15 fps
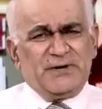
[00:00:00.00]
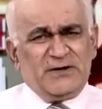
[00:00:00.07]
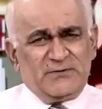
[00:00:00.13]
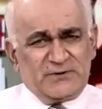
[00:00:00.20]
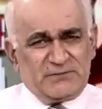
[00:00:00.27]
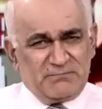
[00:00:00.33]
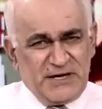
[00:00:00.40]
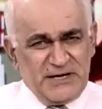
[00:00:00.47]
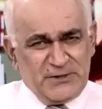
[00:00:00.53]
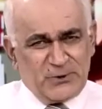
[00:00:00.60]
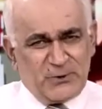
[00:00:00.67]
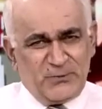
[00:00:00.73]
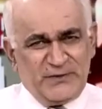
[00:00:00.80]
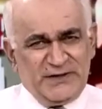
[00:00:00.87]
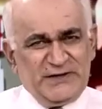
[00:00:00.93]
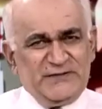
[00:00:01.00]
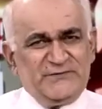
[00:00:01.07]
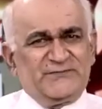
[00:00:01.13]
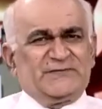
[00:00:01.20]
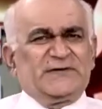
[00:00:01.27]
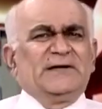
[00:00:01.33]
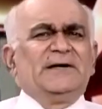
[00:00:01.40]
power
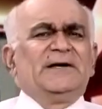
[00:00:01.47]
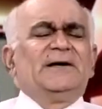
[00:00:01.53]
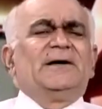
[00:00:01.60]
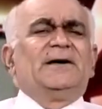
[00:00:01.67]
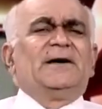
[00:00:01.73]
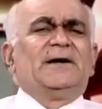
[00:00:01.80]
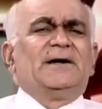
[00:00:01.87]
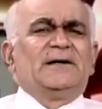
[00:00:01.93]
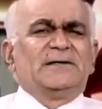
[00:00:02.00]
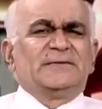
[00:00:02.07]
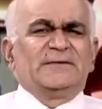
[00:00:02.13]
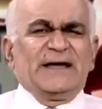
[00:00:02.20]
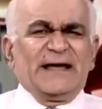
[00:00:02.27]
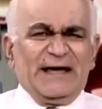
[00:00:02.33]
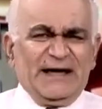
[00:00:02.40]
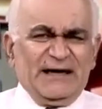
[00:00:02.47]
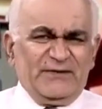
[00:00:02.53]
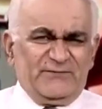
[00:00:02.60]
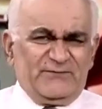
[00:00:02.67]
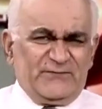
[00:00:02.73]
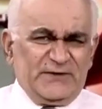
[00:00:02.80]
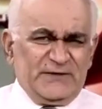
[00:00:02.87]
microwaves. Uh, they
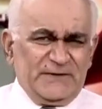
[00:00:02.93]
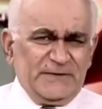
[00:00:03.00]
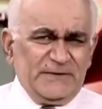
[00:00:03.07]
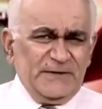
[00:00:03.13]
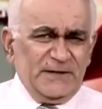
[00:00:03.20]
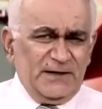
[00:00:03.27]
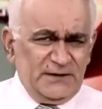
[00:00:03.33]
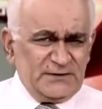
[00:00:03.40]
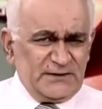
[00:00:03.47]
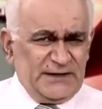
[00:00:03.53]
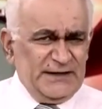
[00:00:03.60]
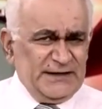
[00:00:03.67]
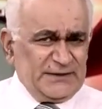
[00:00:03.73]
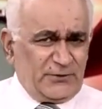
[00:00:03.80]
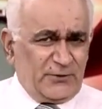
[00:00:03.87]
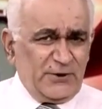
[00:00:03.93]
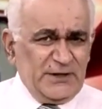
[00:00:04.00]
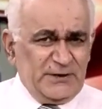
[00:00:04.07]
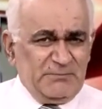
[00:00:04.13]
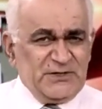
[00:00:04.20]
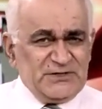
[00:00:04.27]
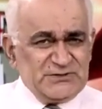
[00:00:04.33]
have uh, other
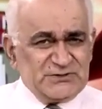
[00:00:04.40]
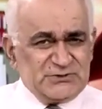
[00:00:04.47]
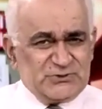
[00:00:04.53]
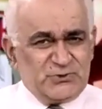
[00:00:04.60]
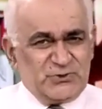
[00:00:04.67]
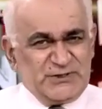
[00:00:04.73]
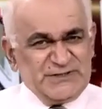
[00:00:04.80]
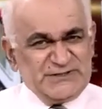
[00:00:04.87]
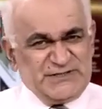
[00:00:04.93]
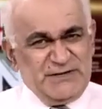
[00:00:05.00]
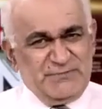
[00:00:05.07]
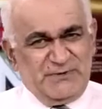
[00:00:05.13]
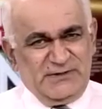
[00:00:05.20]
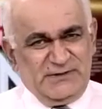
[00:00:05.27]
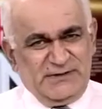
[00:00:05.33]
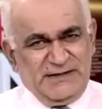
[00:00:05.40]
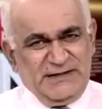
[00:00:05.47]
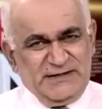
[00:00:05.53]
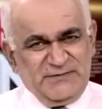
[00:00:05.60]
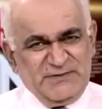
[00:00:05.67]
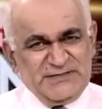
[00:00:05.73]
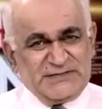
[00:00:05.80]
electronic measures to disable
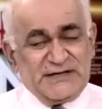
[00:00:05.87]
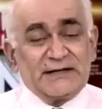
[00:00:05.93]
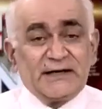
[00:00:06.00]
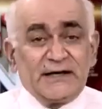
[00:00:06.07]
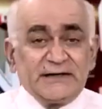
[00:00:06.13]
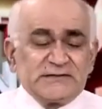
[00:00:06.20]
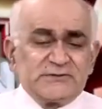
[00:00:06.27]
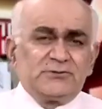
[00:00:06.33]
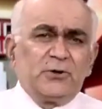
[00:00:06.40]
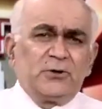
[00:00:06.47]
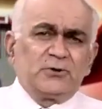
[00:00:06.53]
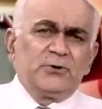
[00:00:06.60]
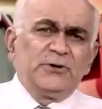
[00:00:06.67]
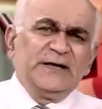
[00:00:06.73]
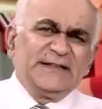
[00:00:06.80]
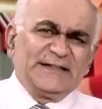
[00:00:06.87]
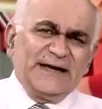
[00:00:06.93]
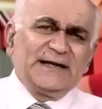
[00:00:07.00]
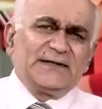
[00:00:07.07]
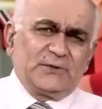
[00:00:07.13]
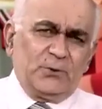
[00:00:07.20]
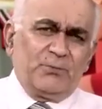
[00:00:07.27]
enemy satellites. Not mm-hmm. only
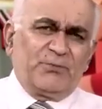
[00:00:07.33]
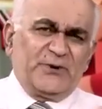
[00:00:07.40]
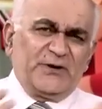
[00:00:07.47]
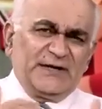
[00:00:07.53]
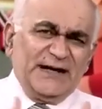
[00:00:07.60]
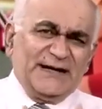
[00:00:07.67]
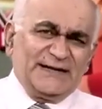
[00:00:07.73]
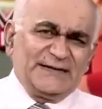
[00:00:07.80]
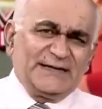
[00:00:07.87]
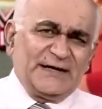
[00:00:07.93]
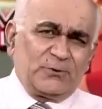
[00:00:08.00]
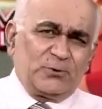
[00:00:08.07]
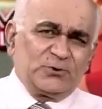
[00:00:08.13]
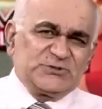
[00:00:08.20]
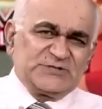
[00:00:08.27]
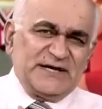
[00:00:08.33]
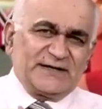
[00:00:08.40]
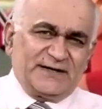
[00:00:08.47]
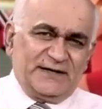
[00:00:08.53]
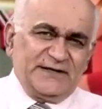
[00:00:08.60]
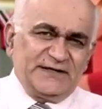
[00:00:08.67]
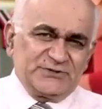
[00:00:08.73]
that, to protect their own
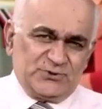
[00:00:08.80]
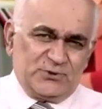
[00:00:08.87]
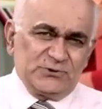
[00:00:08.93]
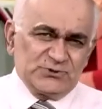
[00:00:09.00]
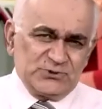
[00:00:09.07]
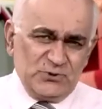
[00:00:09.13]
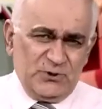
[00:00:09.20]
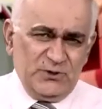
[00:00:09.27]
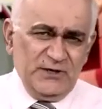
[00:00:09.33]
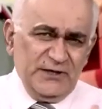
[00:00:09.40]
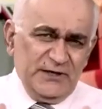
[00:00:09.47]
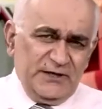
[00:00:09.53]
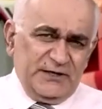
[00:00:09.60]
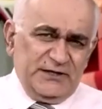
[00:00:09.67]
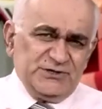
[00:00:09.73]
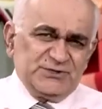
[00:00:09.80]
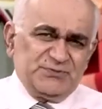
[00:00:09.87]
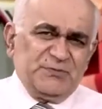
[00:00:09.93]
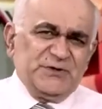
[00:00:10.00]
satellites also and